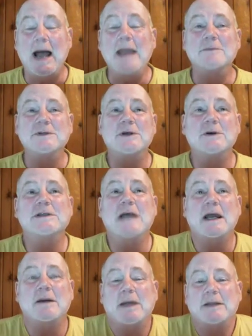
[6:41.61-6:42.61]
am so
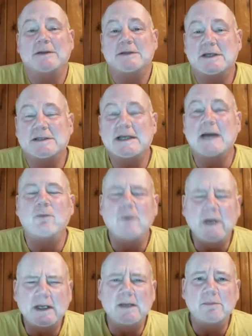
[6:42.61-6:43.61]
excited about this because I
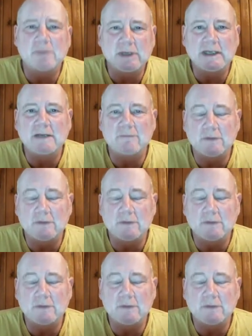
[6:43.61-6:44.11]
really believe